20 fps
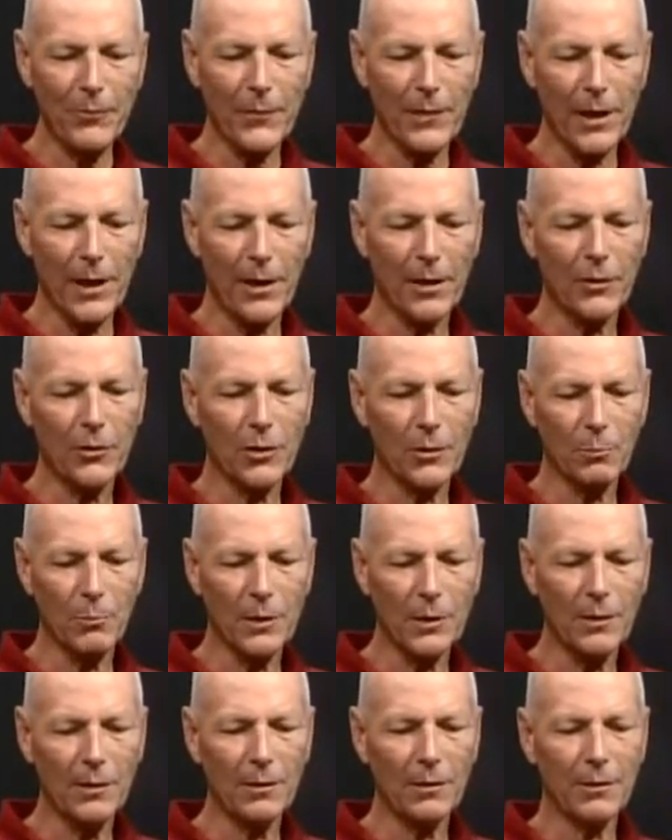And it took
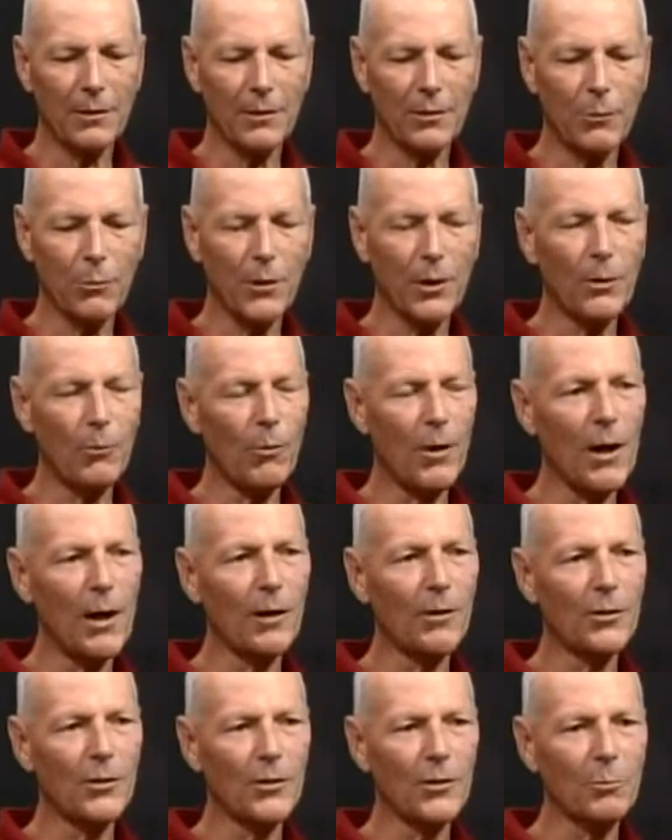me quite a
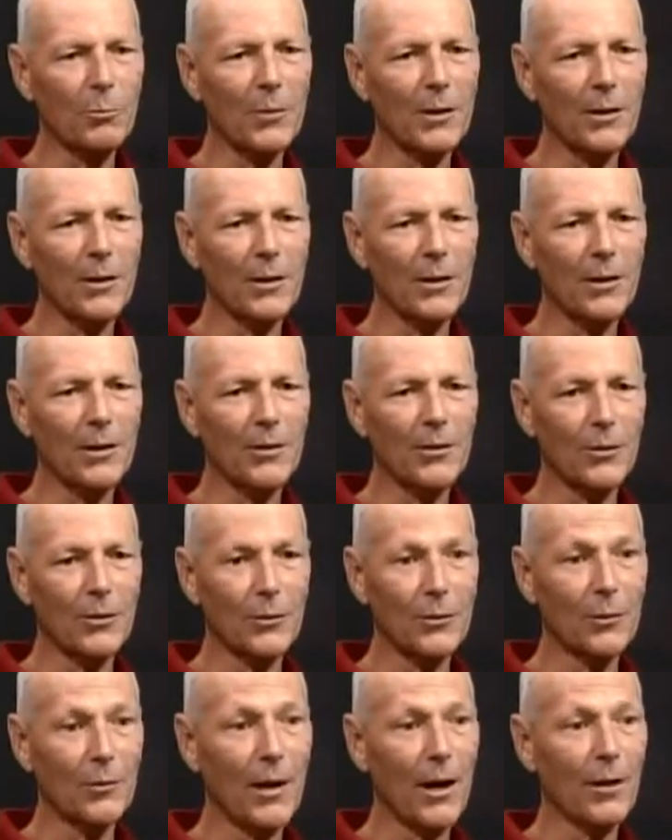while. It took me until
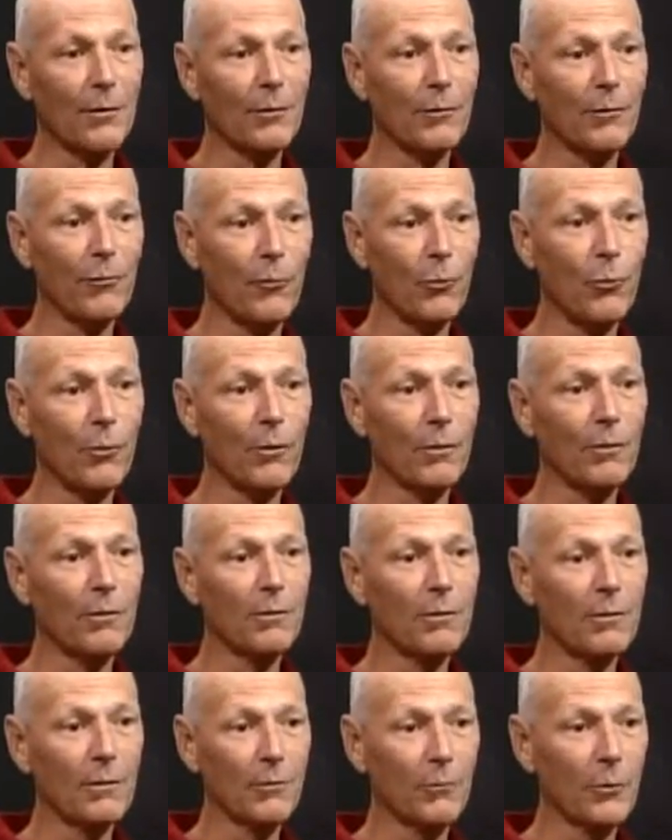2004
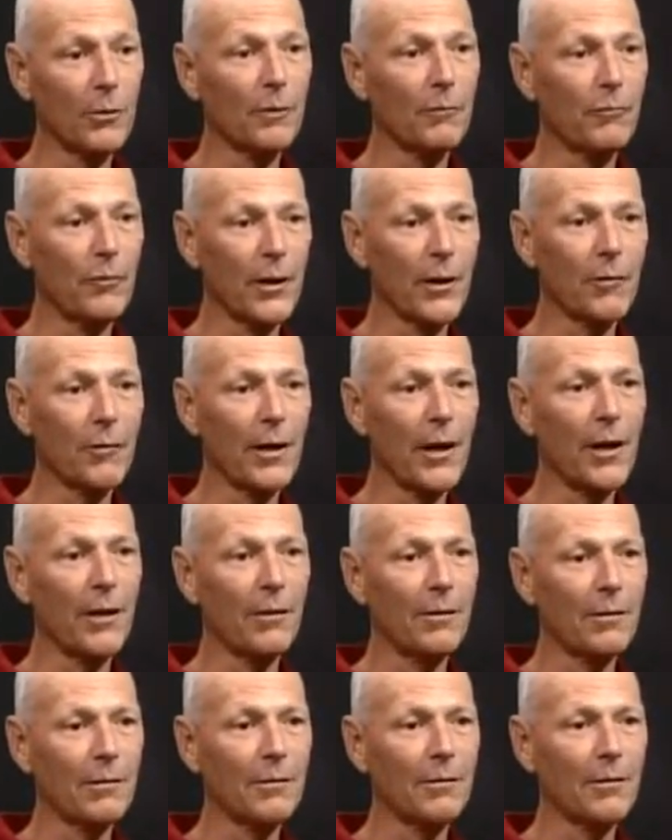to really figure it
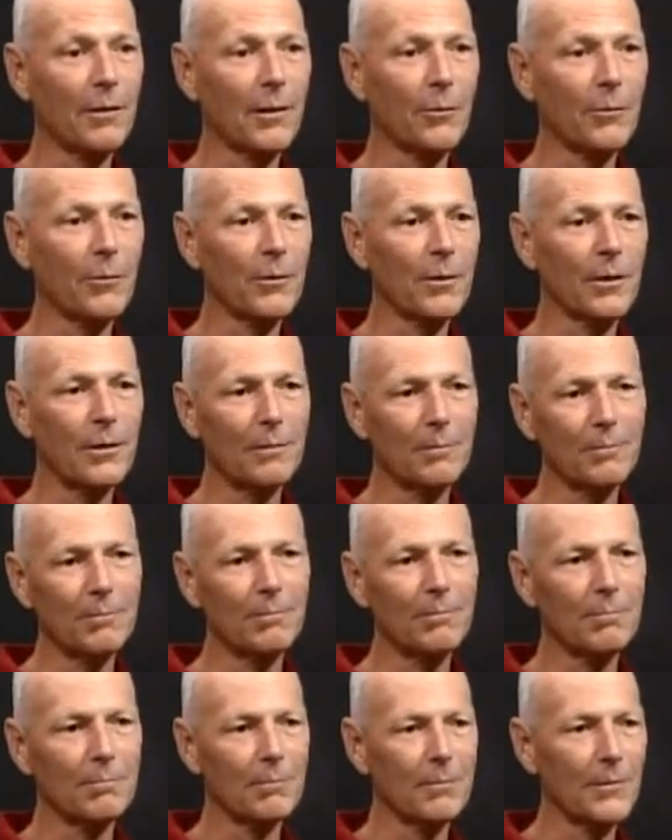out. I really
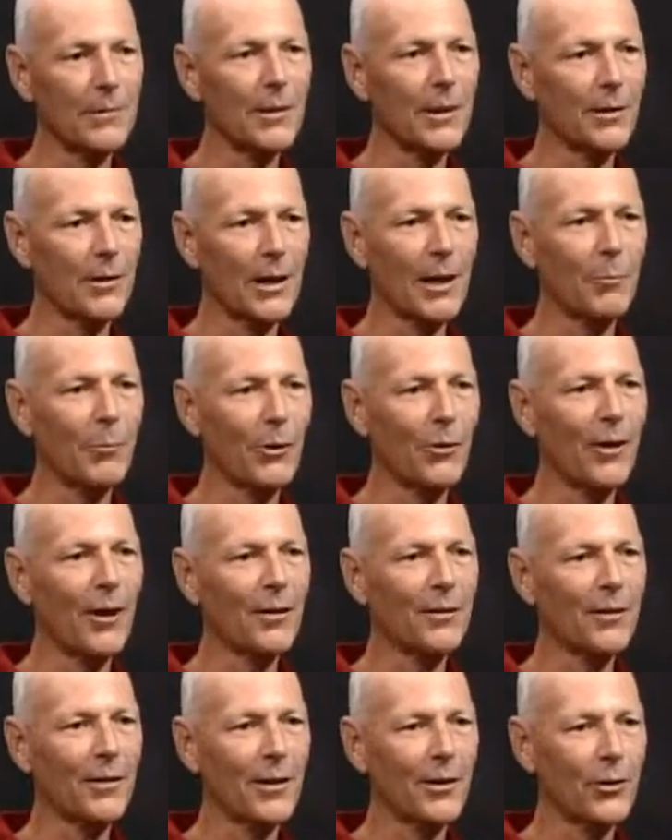didn't come
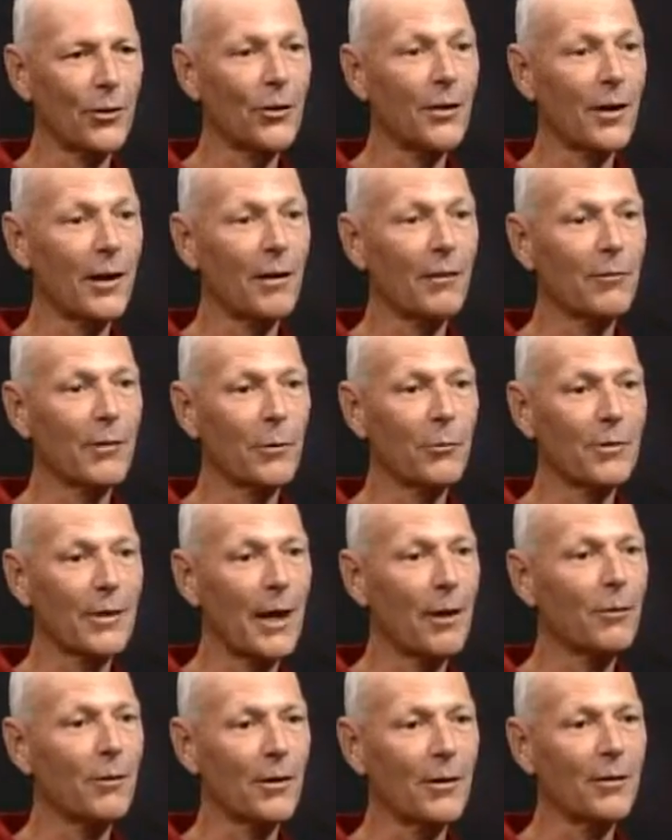across it. I could have. It was
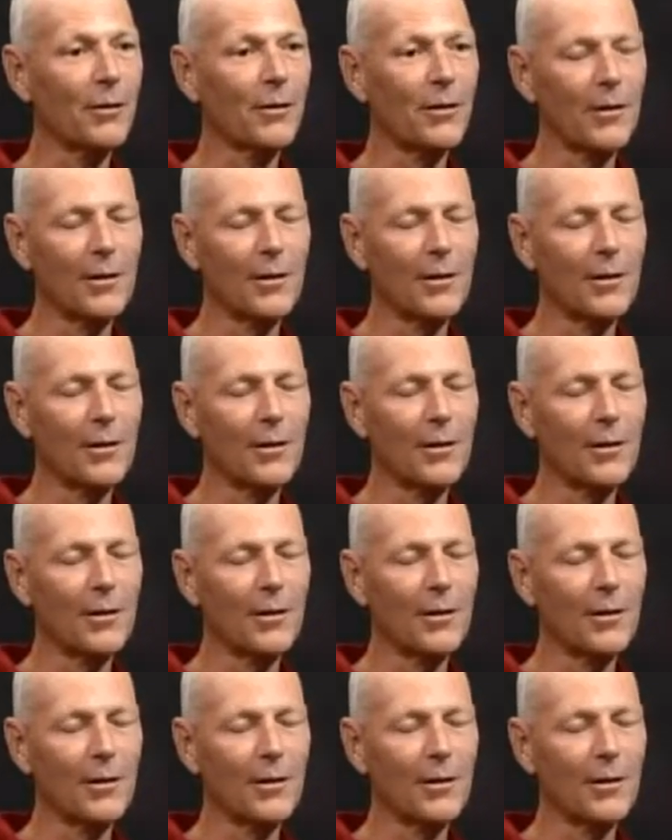out there.